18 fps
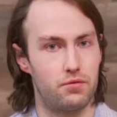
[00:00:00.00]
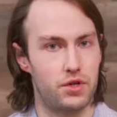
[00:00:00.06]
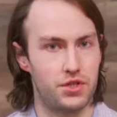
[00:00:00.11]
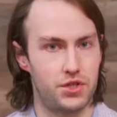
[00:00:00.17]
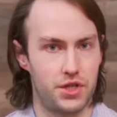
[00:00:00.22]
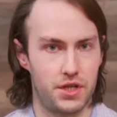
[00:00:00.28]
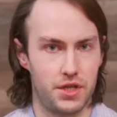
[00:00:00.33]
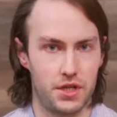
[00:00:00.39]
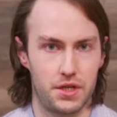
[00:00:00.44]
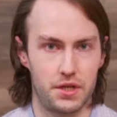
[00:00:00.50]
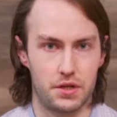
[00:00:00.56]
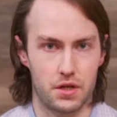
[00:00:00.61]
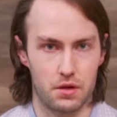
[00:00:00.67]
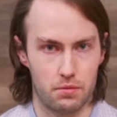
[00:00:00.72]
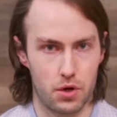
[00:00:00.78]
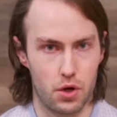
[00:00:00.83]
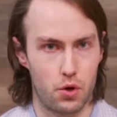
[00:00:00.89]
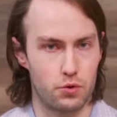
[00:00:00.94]
which he
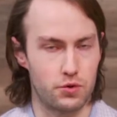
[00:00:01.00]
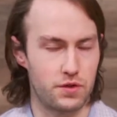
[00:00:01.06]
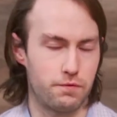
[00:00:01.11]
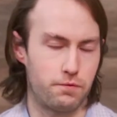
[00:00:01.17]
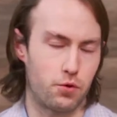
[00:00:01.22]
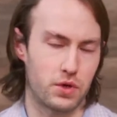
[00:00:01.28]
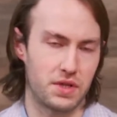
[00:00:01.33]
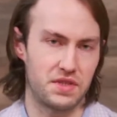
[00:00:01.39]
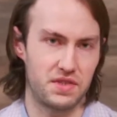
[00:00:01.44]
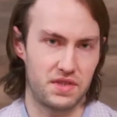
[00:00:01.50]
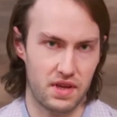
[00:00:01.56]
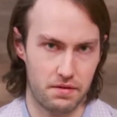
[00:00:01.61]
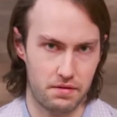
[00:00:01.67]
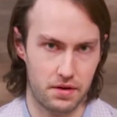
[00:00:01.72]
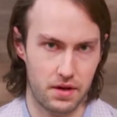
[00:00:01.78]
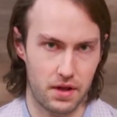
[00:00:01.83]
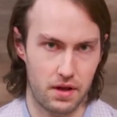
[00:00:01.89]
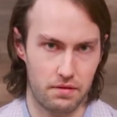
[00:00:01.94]
composed
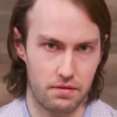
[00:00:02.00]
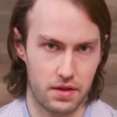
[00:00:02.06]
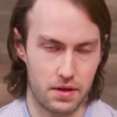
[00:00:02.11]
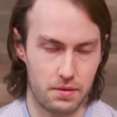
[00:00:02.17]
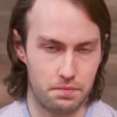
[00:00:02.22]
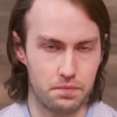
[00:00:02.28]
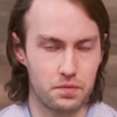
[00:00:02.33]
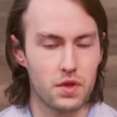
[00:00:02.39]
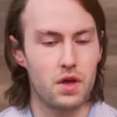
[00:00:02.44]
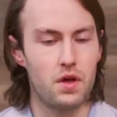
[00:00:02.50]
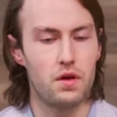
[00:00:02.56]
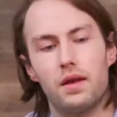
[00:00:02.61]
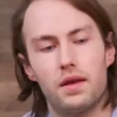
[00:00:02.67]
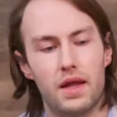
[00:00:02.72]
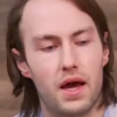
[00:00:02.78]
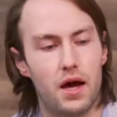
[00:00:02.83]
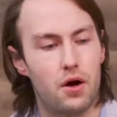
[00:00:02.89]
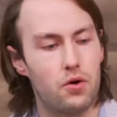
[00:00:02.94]
47 of them.
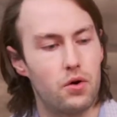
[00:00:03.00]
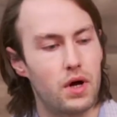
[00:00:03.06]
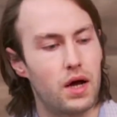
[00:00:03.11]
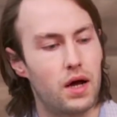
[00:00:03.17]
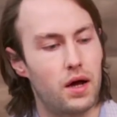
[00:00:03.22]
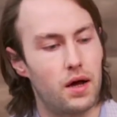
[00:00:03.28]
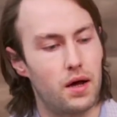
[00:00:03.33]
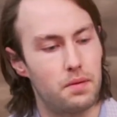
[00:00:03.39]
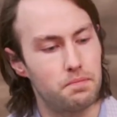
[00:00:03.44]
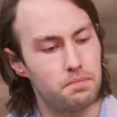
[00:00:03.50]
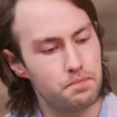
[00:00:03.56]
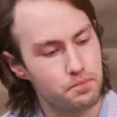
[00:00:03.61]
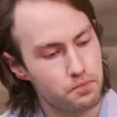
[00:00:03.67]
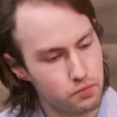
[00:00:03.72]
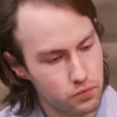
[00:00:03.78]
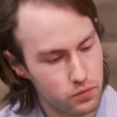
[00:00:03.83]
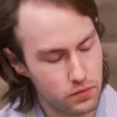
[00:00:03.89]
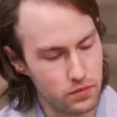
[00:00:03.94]
Now,
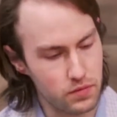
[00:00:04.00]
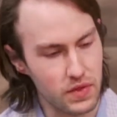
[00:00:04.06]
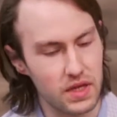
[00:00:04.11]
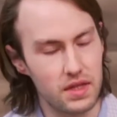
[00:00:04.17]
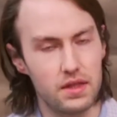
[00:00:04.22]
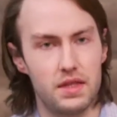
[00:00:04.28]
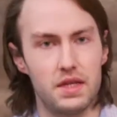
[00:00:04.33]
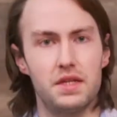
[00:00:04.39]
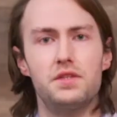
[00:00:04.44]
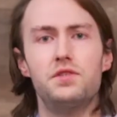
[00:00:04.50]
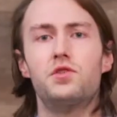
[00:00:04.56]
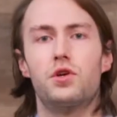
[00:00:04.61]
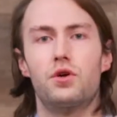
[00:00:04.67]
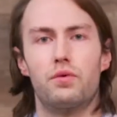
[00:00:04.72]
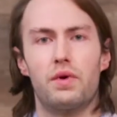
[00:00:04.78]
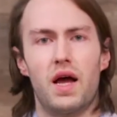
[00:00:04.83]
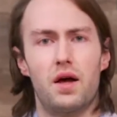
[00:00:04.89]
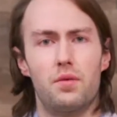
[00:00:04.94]
these
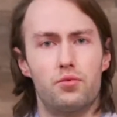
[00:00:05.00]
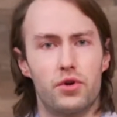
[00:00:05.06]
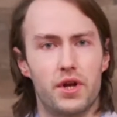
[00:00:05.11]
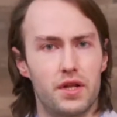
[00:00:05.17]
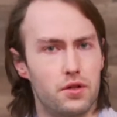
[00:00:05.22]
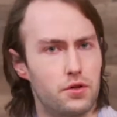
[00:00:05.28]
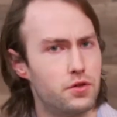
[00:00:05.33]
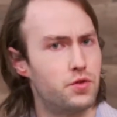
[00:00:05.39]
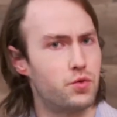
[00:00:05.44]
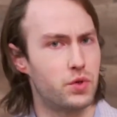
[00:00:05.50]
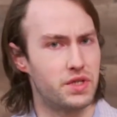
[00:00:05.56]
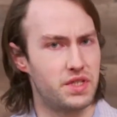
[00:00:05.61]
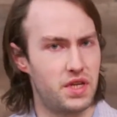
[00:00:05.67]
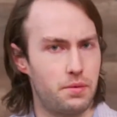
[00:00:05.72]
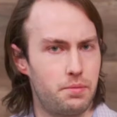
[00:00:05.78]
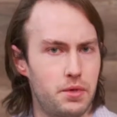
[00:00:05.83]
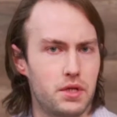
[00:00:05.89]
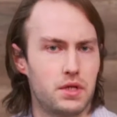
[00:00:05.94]
chorale preludes were
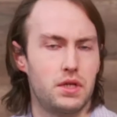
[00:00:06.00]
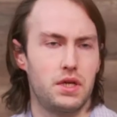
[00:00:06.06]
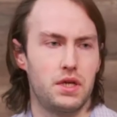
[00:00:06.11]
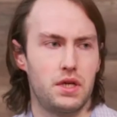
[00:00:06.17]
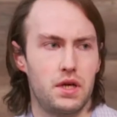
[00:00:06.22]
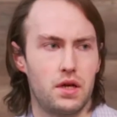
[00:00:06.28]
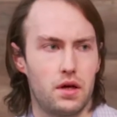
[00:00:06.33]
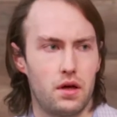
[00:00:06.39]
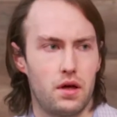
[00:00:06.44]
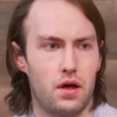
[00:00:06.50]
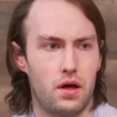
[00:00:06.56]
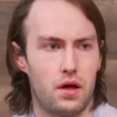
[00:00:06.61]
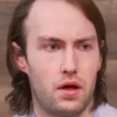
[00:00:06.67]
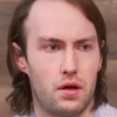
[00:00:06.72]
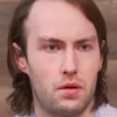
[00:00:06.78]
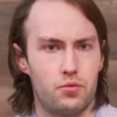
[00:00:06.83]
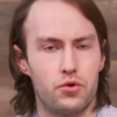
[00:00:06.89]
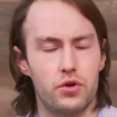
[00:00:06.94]
typically
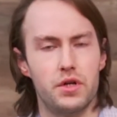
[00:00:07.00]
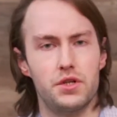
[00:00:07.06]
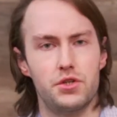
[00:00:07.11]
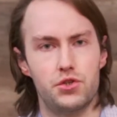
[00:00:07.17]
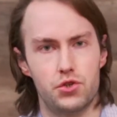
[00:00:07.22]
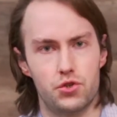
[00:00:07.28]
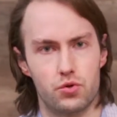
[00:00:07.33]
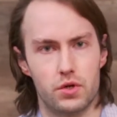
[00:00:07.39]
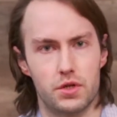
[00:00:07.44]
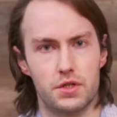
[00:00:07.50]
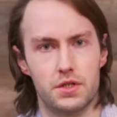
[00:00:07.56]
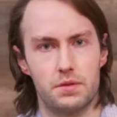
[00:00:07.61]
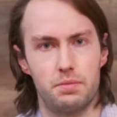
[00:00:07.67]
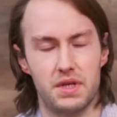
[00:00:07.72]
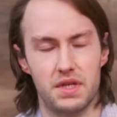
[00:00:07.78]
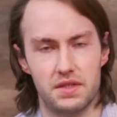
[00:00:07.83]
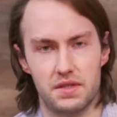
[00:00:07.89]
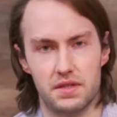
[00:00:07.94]
pretty short
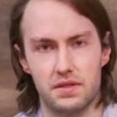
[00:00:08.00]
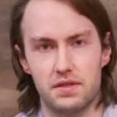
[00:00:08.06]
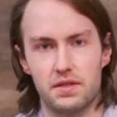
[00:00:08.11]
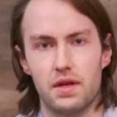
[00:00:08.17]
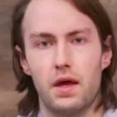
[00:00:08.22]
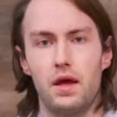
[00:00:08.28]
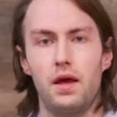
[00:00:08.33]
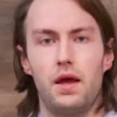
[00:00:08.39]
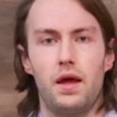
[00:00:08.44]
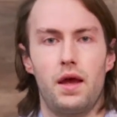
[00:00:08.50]
pieces.